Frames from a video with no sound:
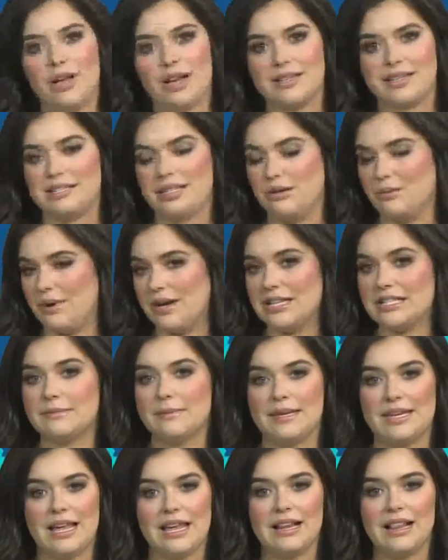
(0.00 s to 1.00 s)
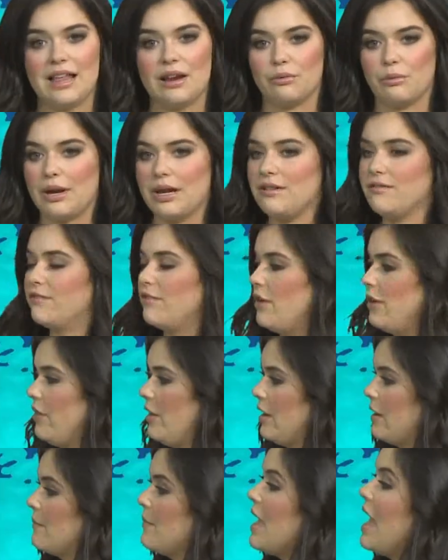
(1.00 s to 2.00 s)
gusty winds, but not a lot of rainfall
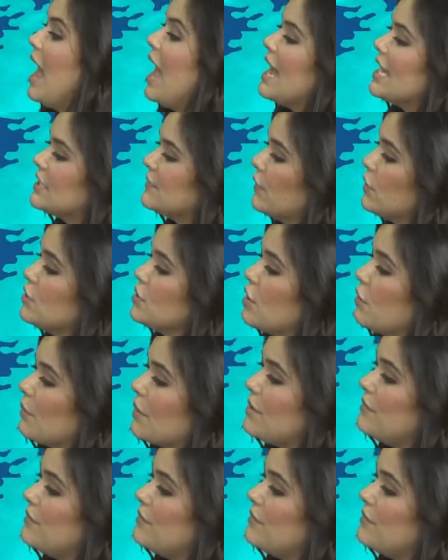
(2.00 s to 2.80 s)
there. As far as our